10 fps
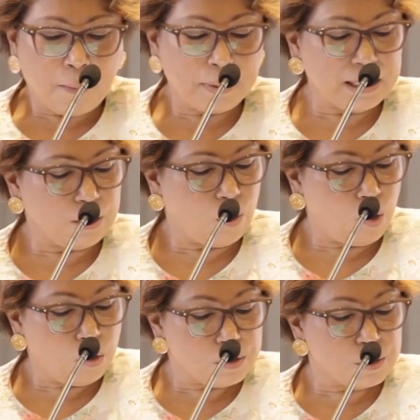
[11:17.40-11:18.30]
But it
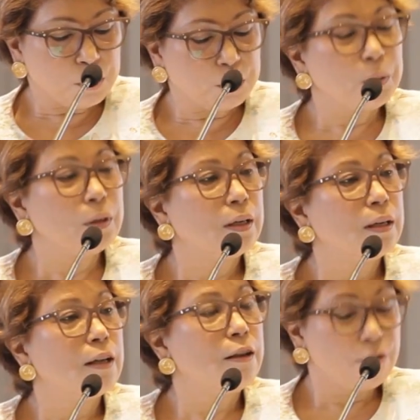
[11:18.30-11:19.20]
also
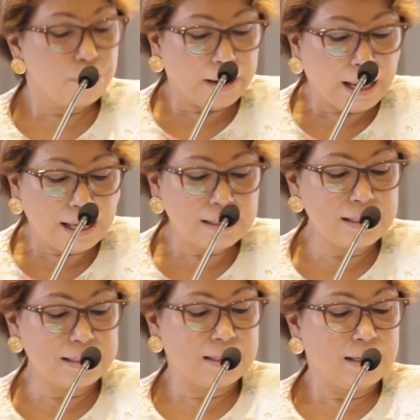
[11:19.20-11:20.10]

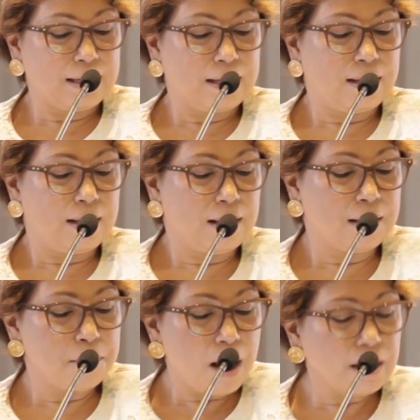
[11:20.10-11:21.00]
drains
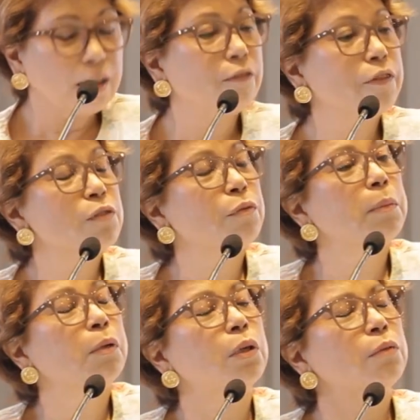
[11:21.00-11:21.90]
the market of its
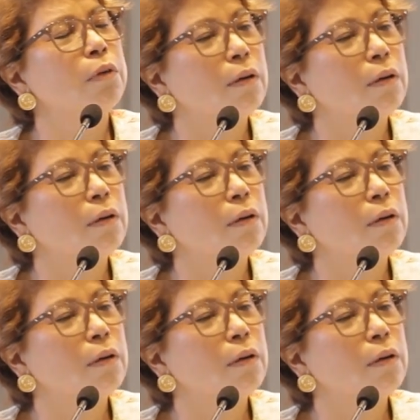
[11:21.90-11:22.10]
female work,